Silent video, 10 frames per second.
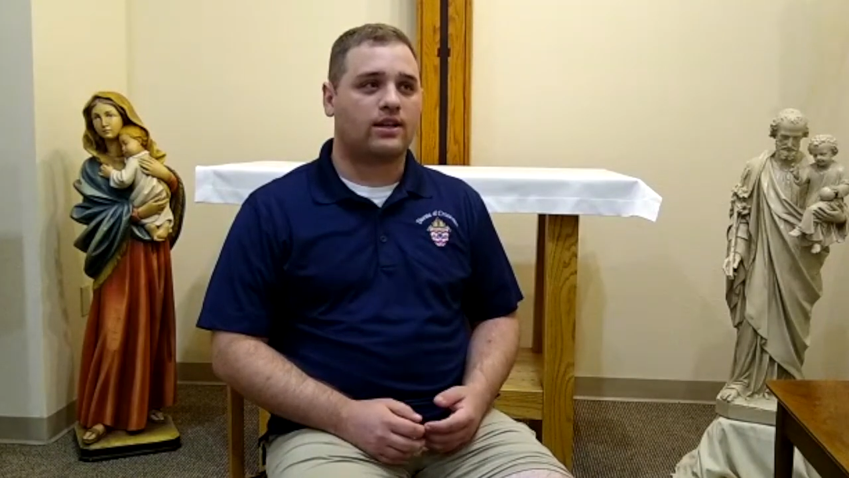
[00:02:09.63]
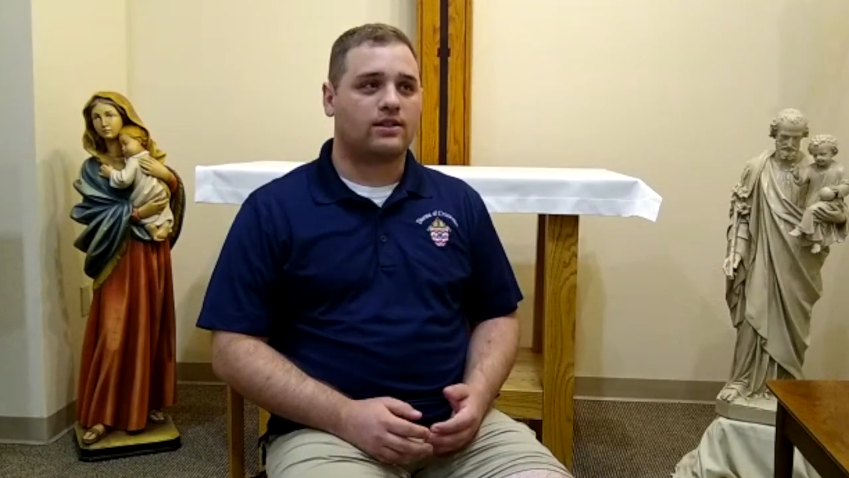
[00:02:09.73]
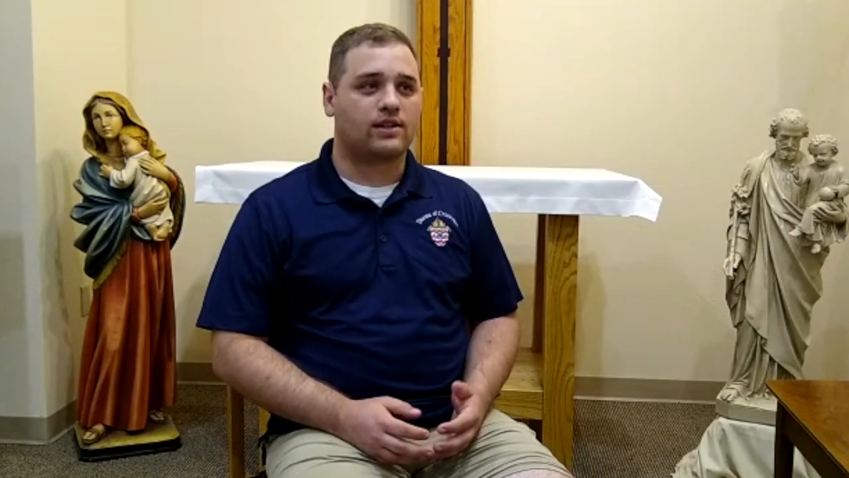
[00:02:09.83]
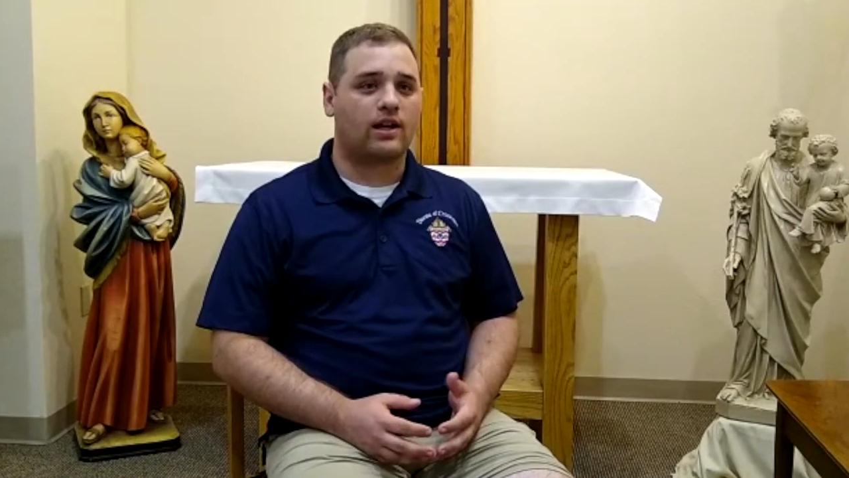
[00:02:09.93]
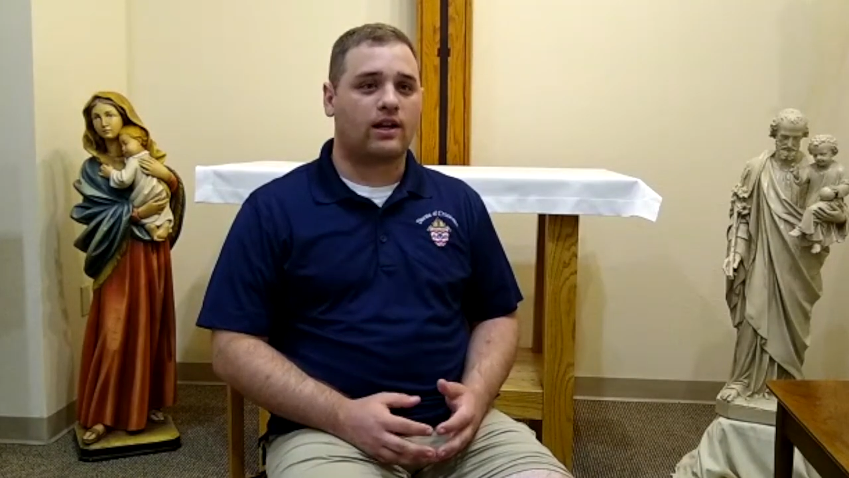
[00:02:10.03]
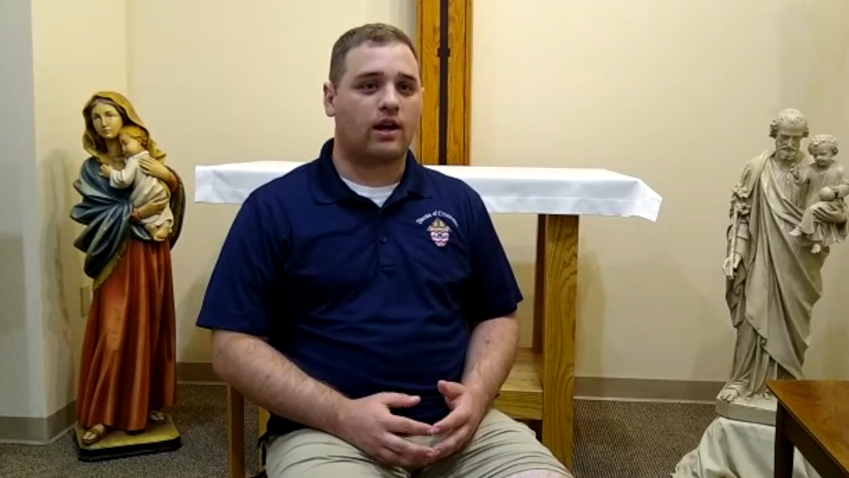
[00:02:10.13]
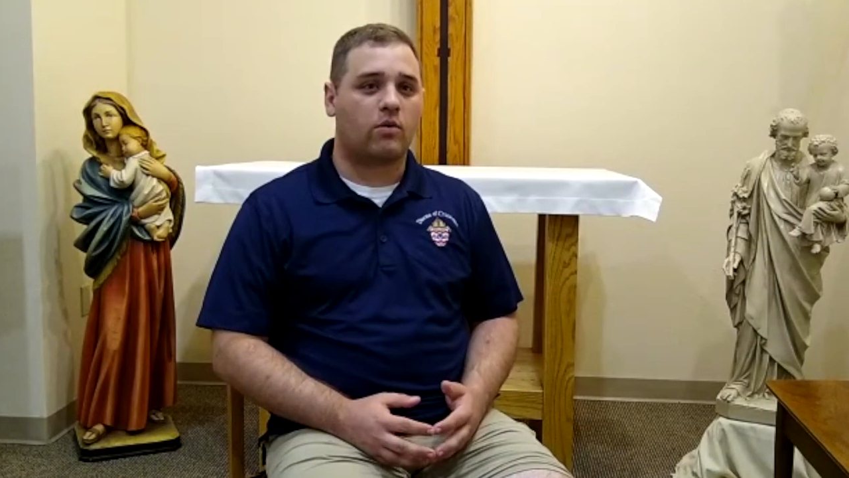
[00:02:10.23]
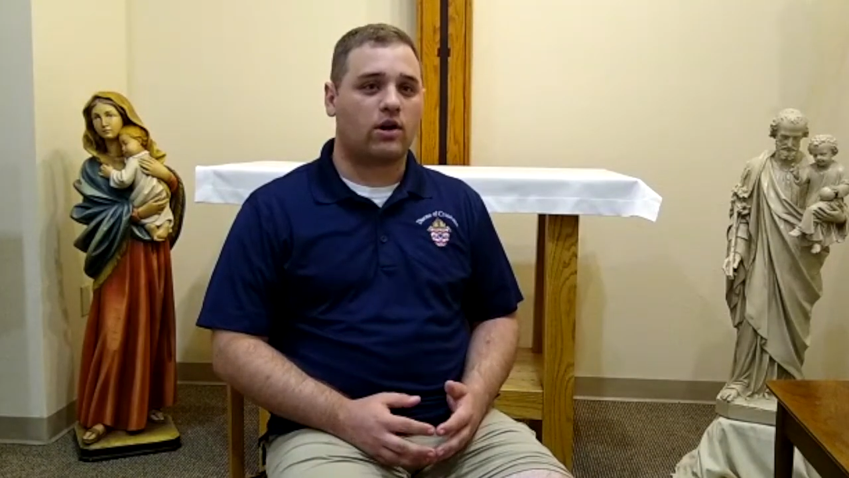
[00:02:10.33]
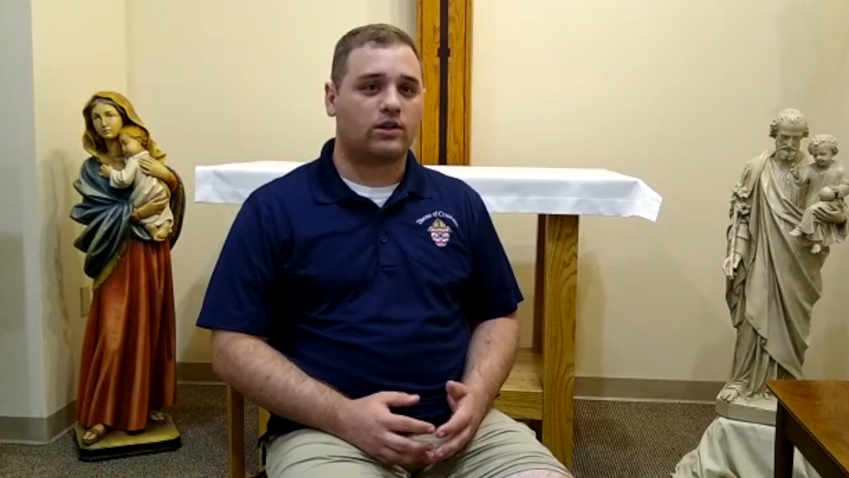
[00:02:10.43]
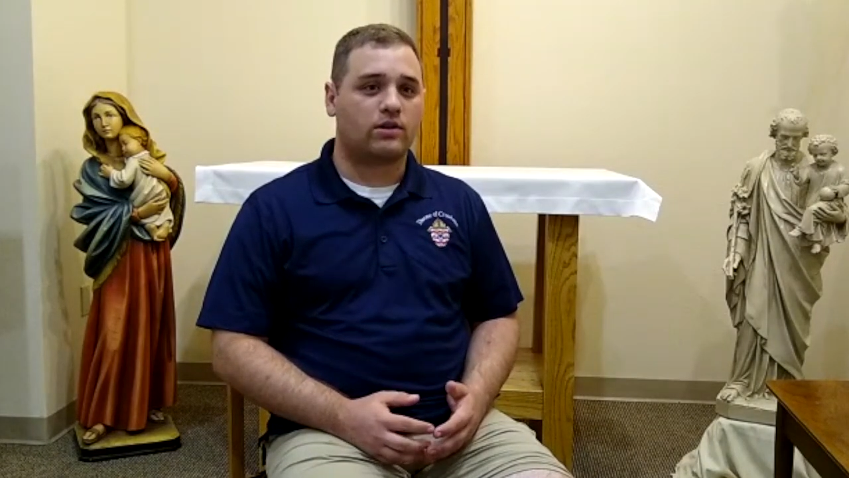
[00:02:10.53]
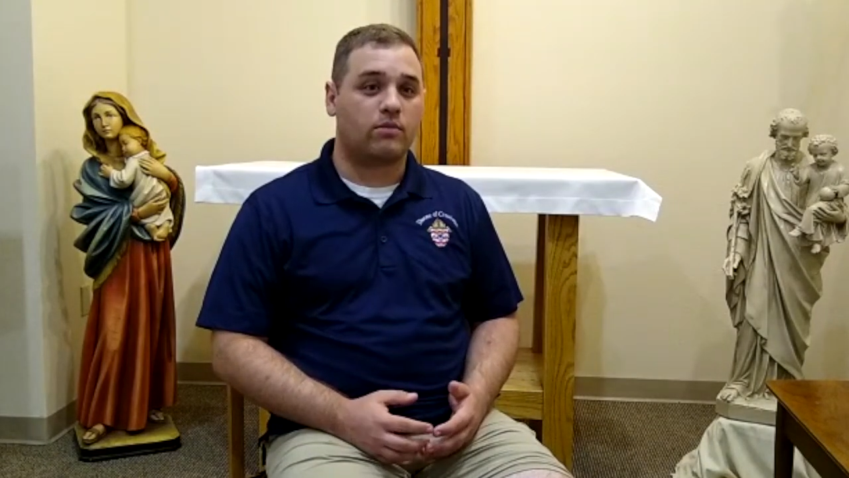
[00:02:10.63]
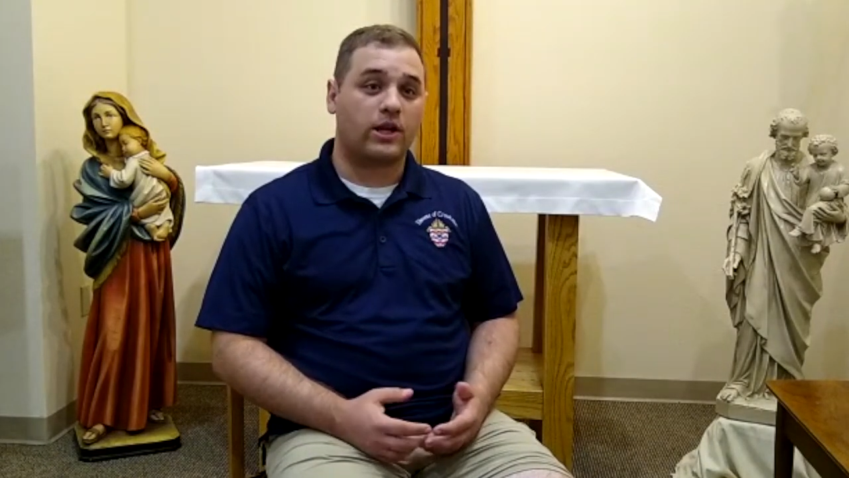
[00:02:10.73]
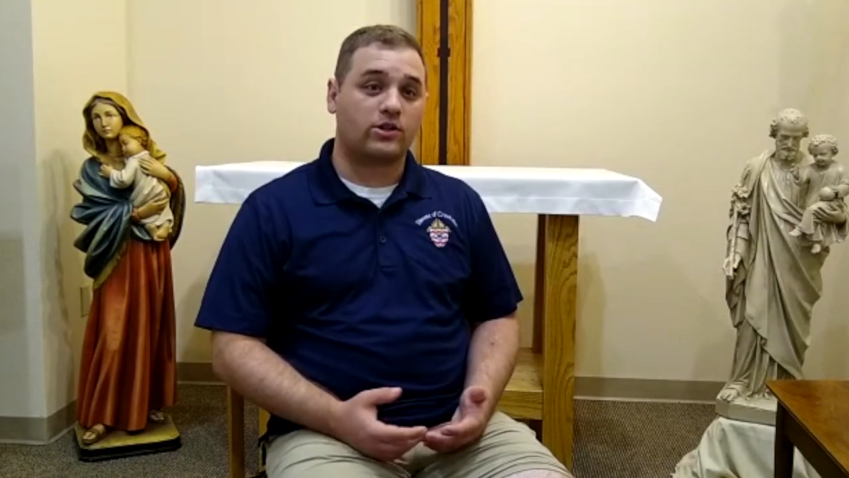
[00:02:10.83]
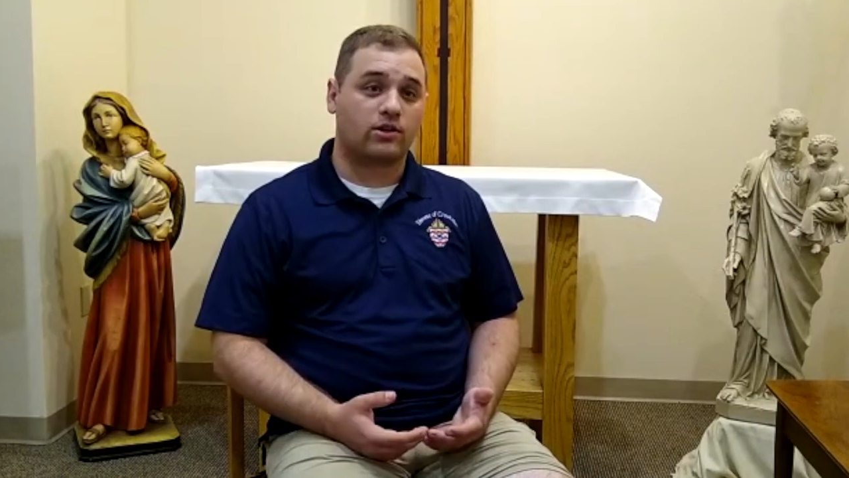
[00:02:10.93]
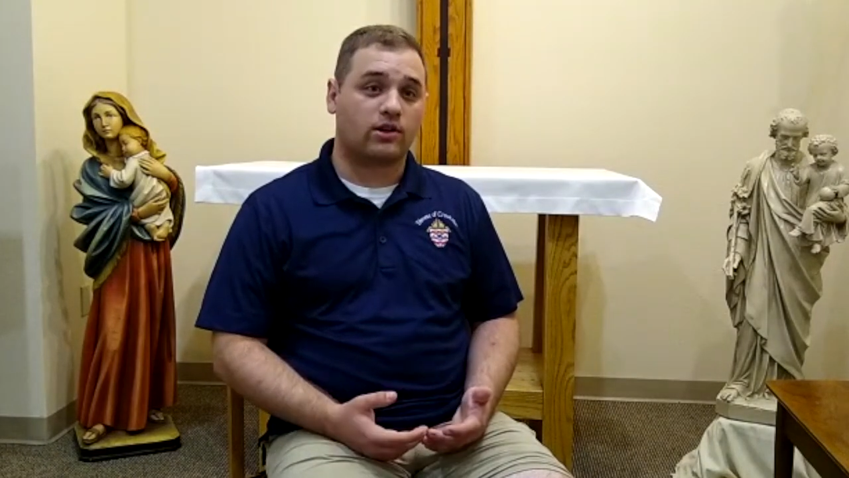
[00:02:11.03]
decided I wanted to
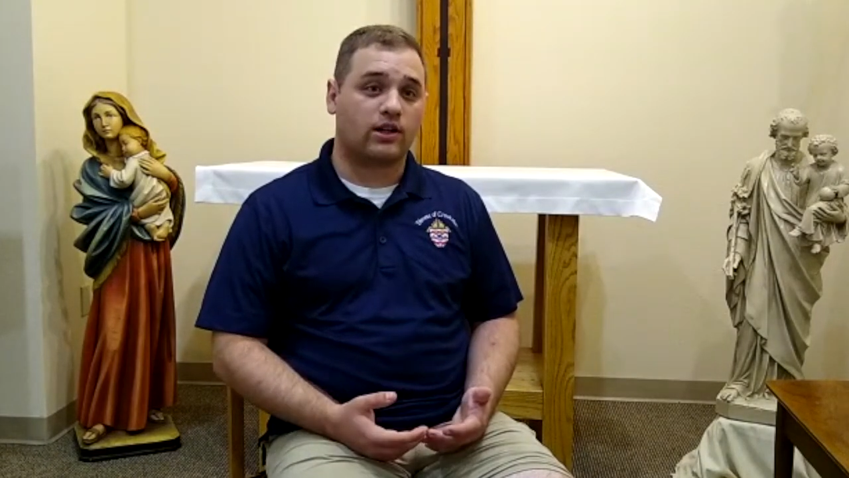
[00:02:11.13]
major